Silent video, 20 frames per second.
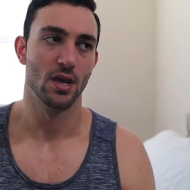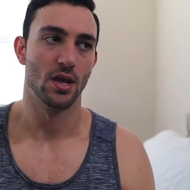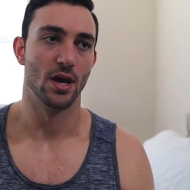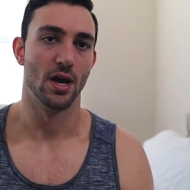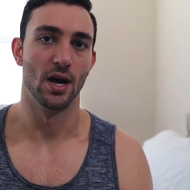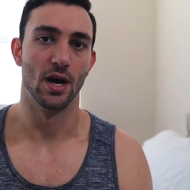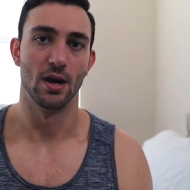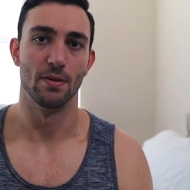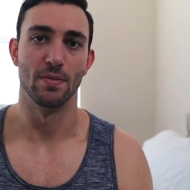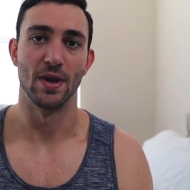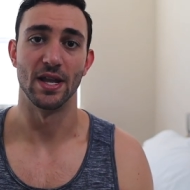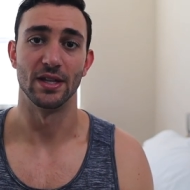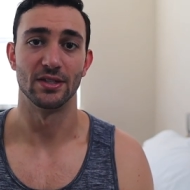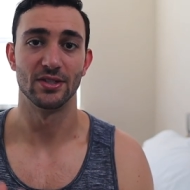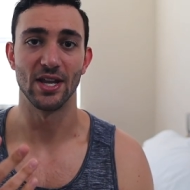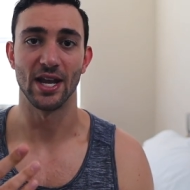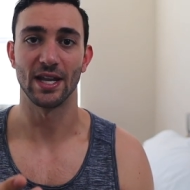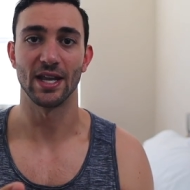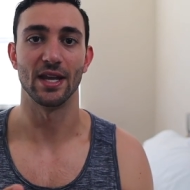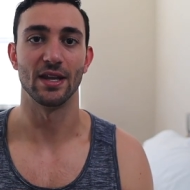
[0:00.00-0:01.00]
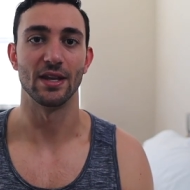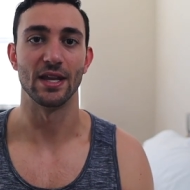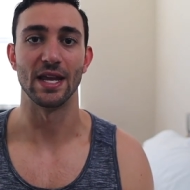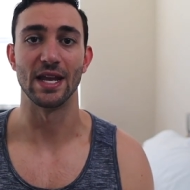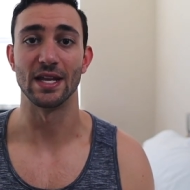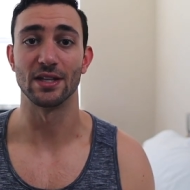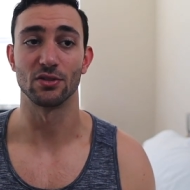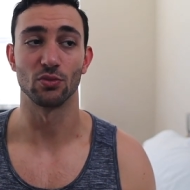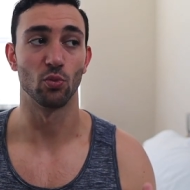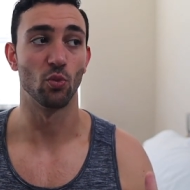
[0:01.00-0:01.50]
Um, and second,
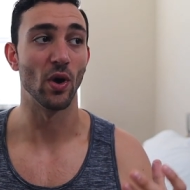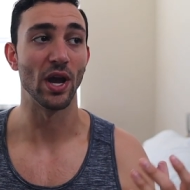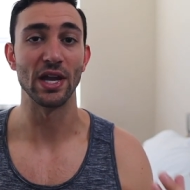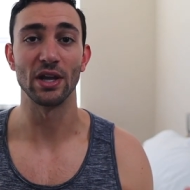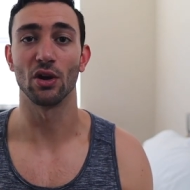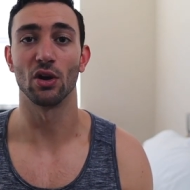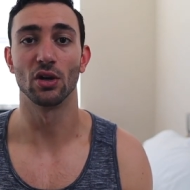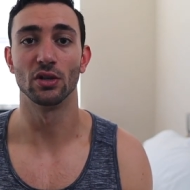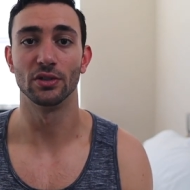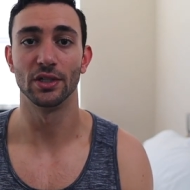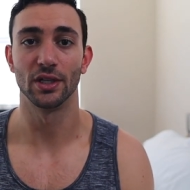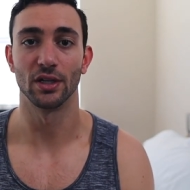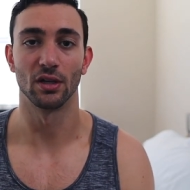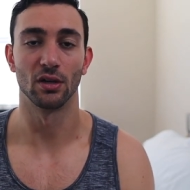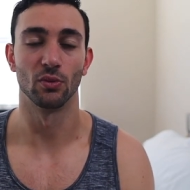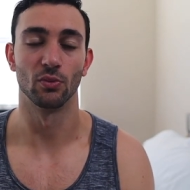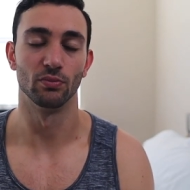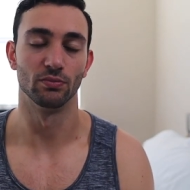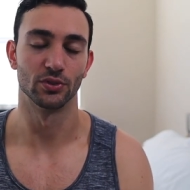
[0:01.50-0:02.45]
it's way earlier, or